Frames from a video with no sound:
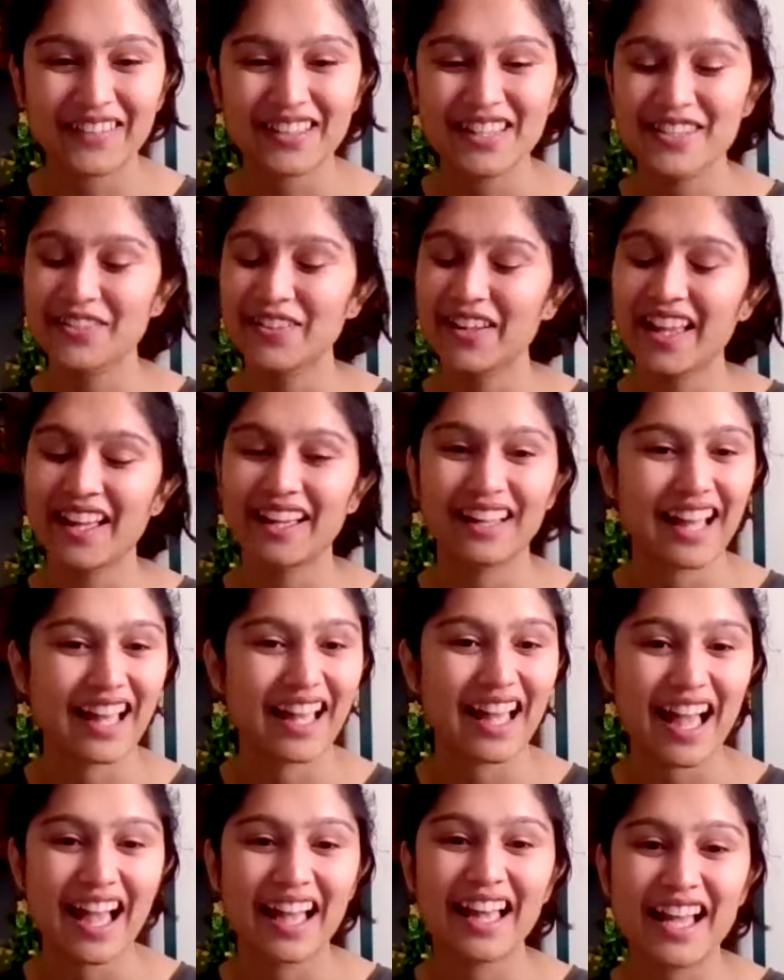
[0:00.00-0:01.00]
on. So yeah,
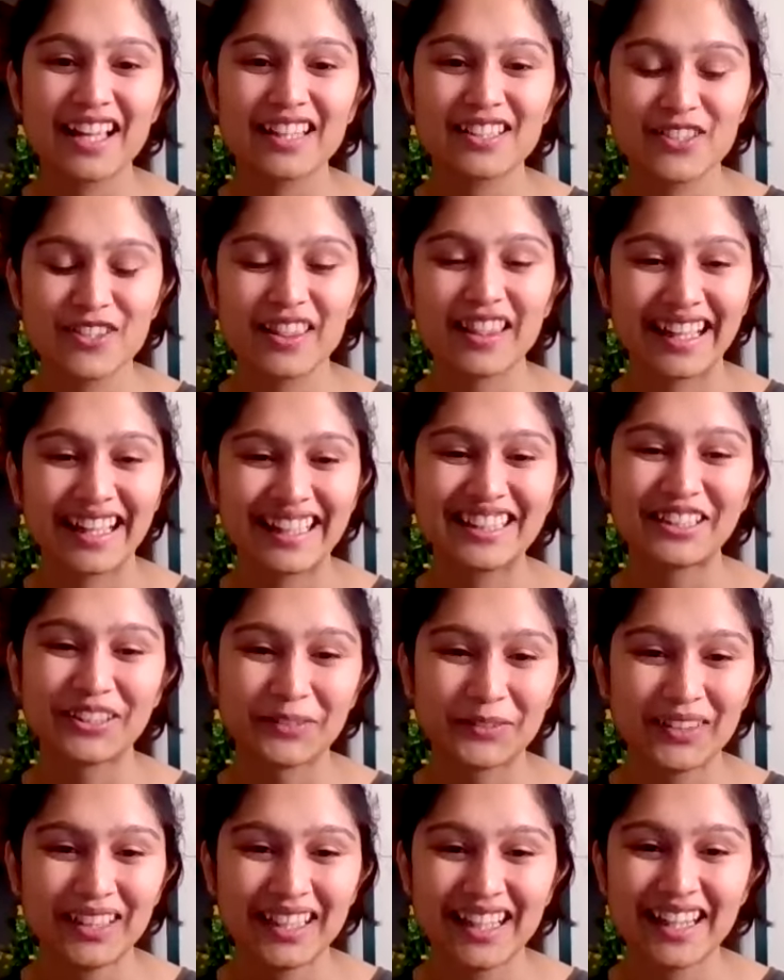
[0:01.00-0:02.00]
I should thank
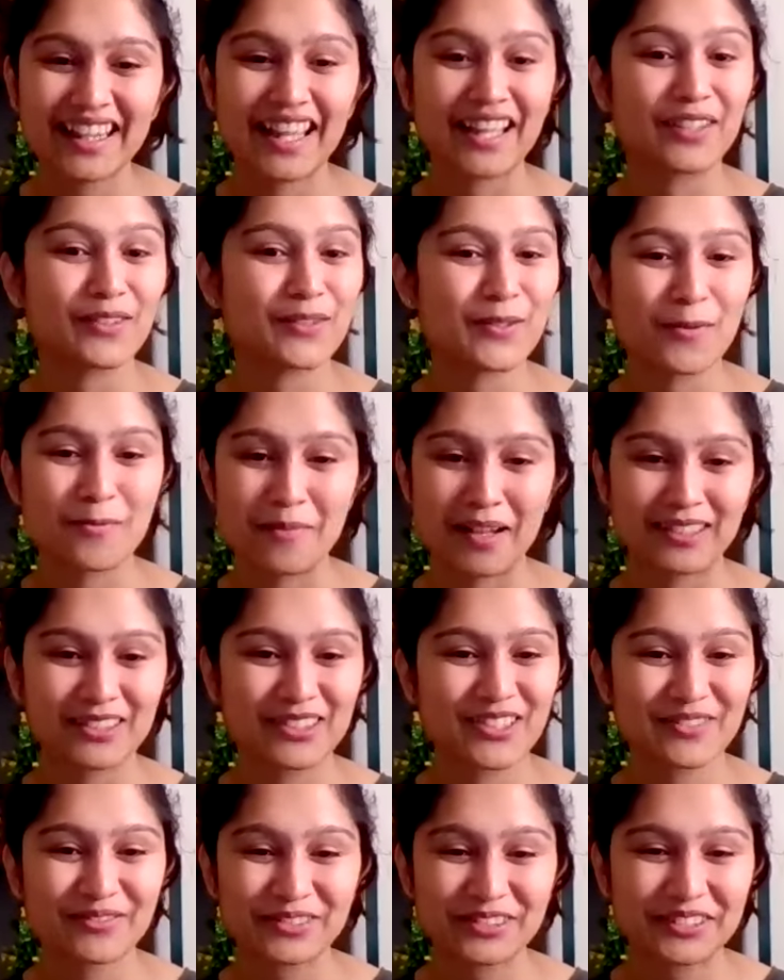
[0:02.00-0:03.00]
you. Thank you so
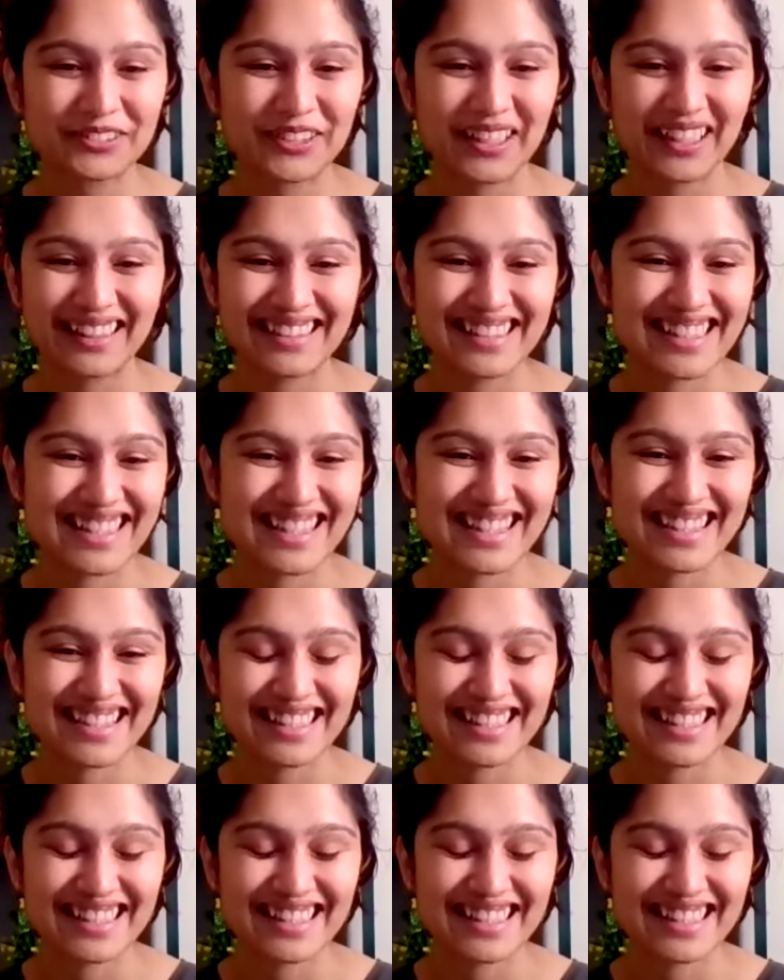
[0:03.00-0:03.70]
much for doing this.